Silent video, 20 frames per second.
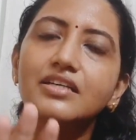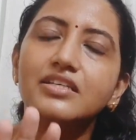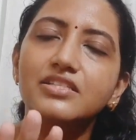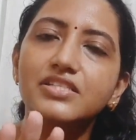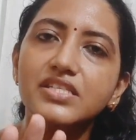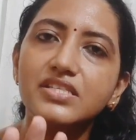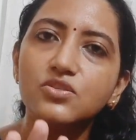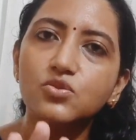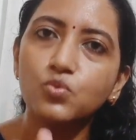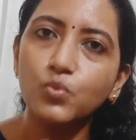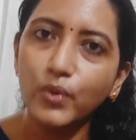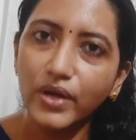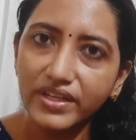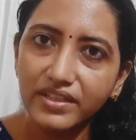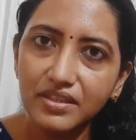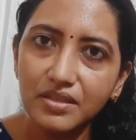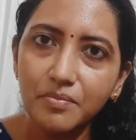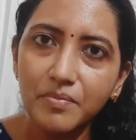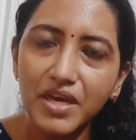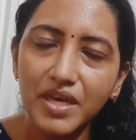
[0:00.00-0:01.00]
Just
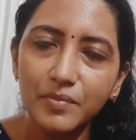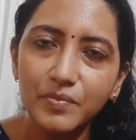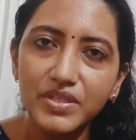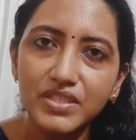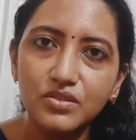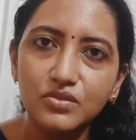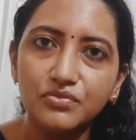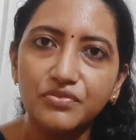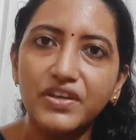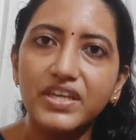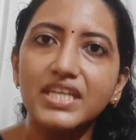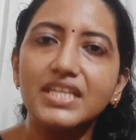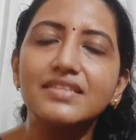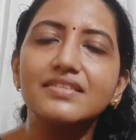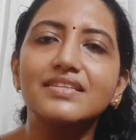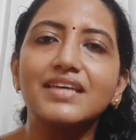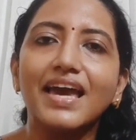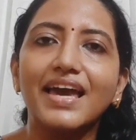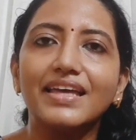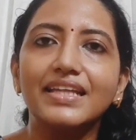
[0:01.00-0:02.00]
wet the baby's
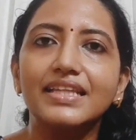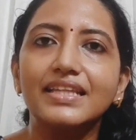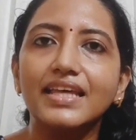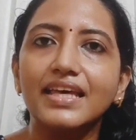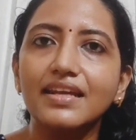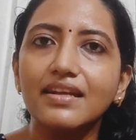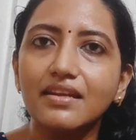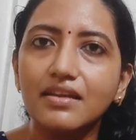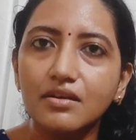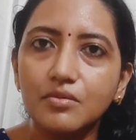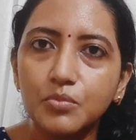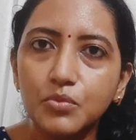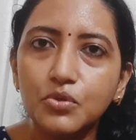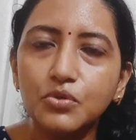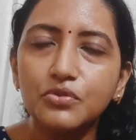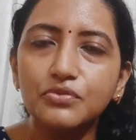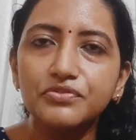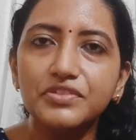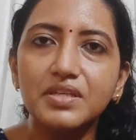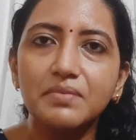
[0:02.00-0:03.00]
face and then
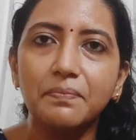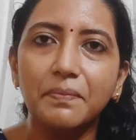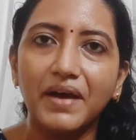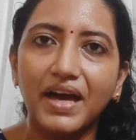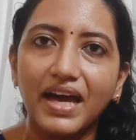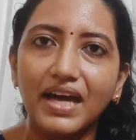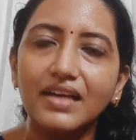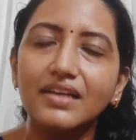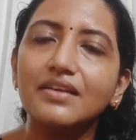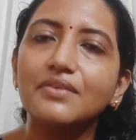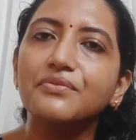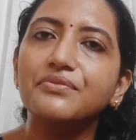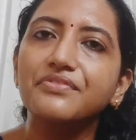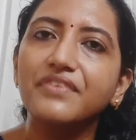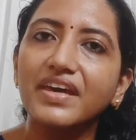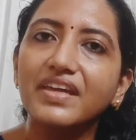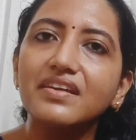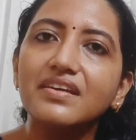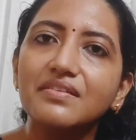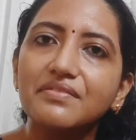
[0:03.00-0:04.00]
remove the pack
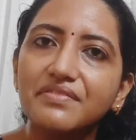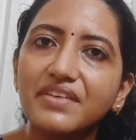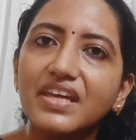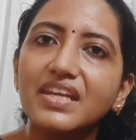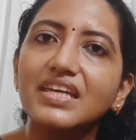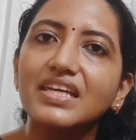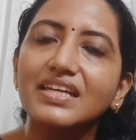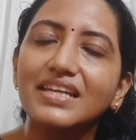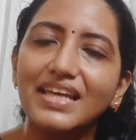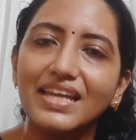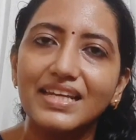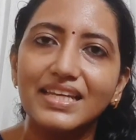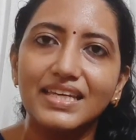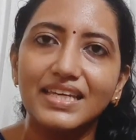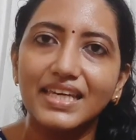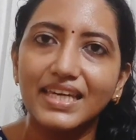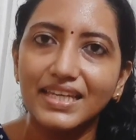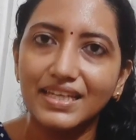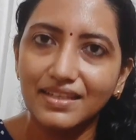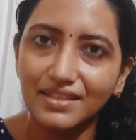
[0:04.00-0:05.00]
very
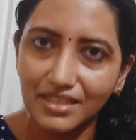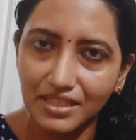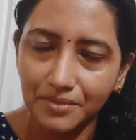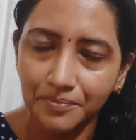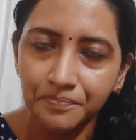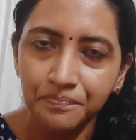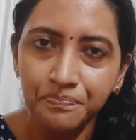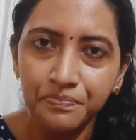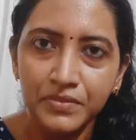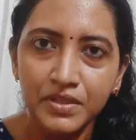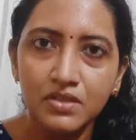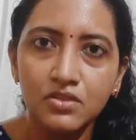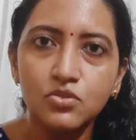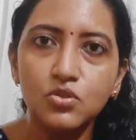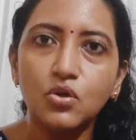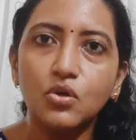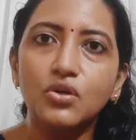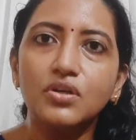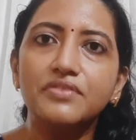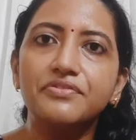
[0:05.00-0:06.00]
delicately.
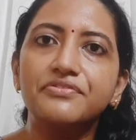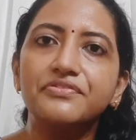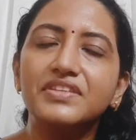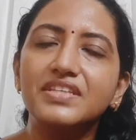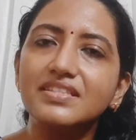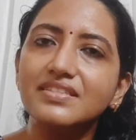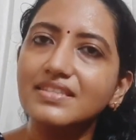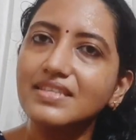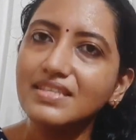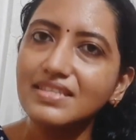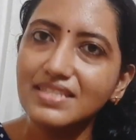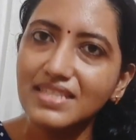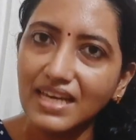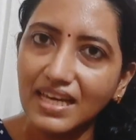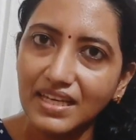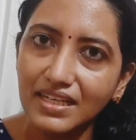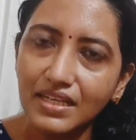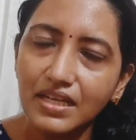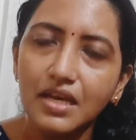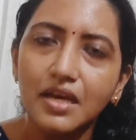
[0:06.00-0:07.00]
So if this is
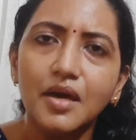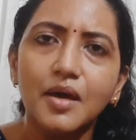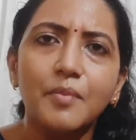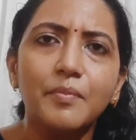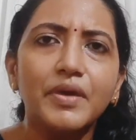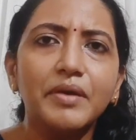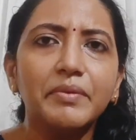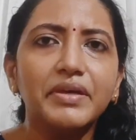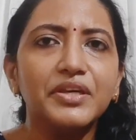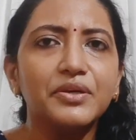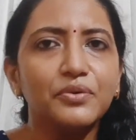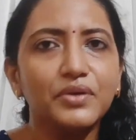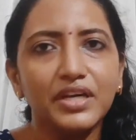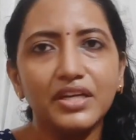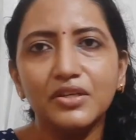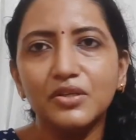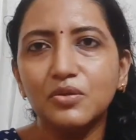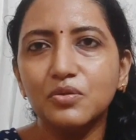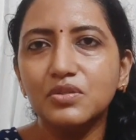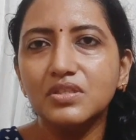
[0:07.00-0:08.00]
done, maybe you
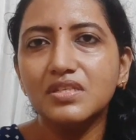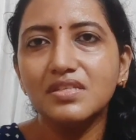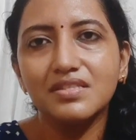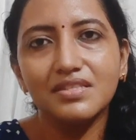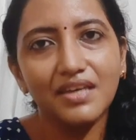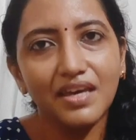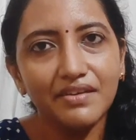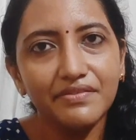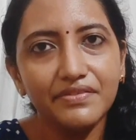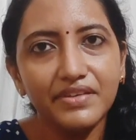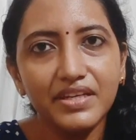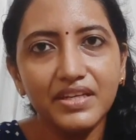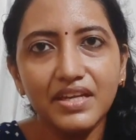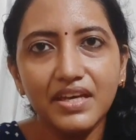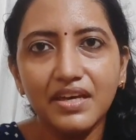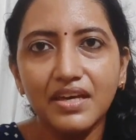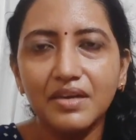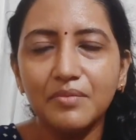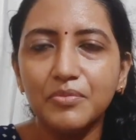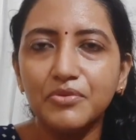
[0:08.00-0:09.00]
can do this every
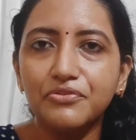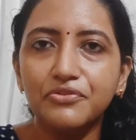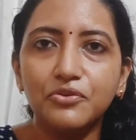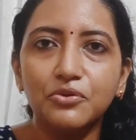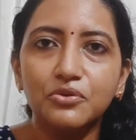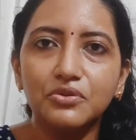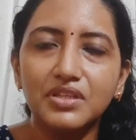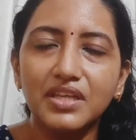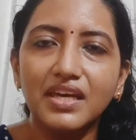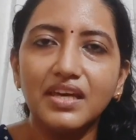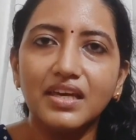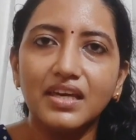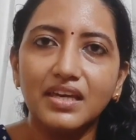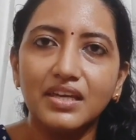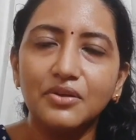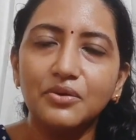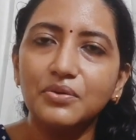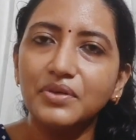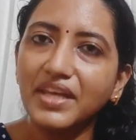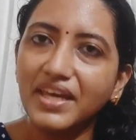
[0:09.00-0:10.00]
day before they,
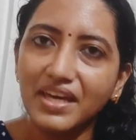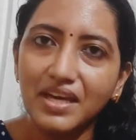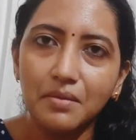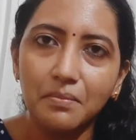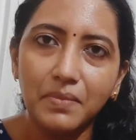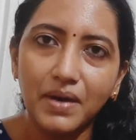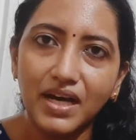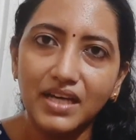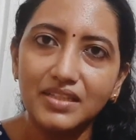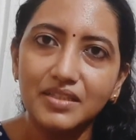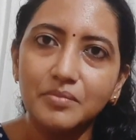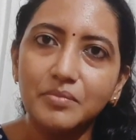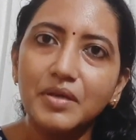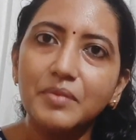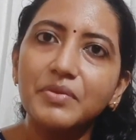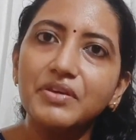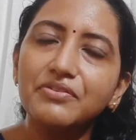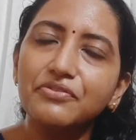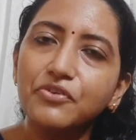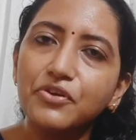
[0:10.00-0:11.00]
take a bath.
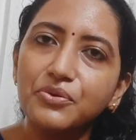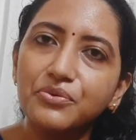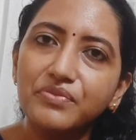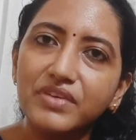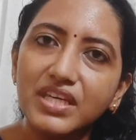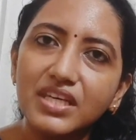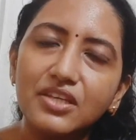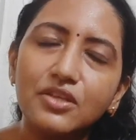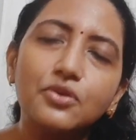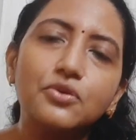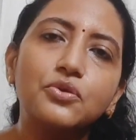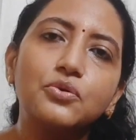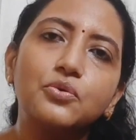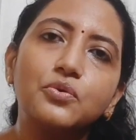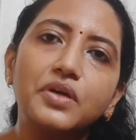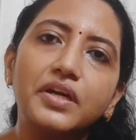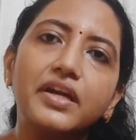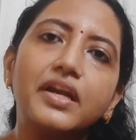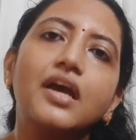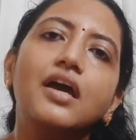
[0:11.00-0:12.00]
Maybe for a week you
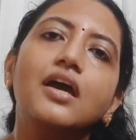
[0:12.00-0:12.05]
do it.